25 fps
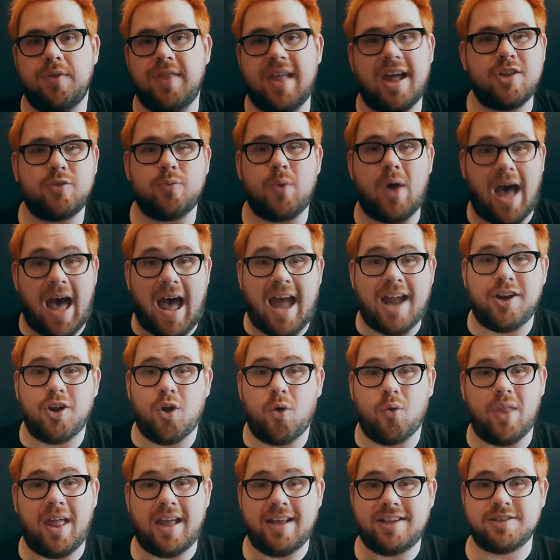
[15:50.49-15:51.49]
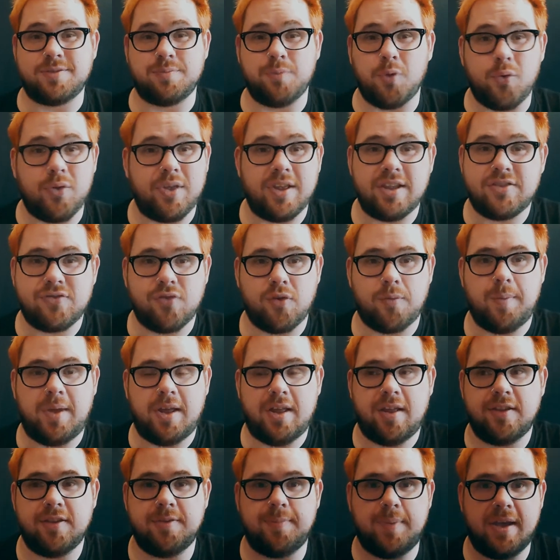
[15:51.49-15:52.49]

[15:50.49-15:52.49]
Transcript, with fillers: That's why I don't like smoothies for meals,